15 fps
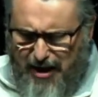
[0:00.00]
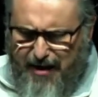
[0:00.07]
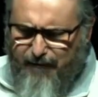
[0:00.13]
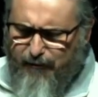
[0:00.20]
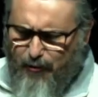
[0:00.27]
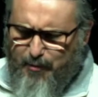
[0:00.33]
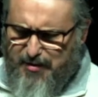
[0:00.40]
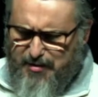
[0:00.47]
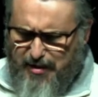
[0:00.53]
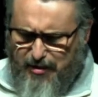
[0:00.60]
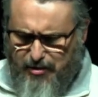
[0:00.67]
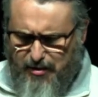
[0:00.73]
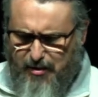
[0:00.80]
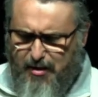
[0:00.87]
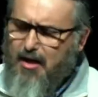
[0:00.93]
in that
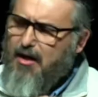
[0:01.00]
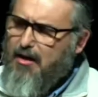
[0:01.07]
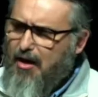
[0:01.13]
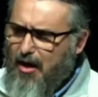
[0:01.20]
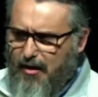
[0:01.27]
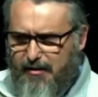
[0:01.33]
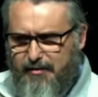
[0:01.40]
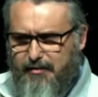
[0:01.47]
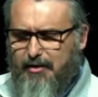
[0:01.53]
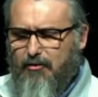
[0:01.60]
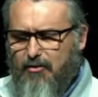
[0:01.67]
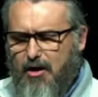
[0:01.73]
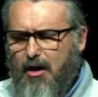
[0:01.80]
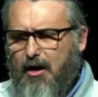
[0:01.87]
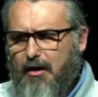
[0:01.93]
shameful position,
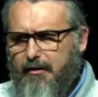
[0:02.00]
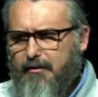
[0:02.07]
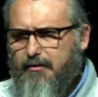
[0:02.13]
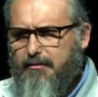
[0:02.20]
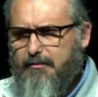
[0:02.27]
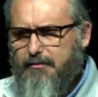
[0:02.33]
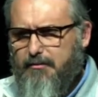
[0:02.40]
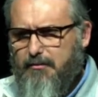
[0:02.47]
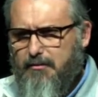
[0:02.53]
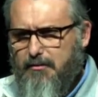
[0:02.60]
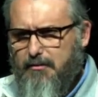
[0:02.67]
God is still God.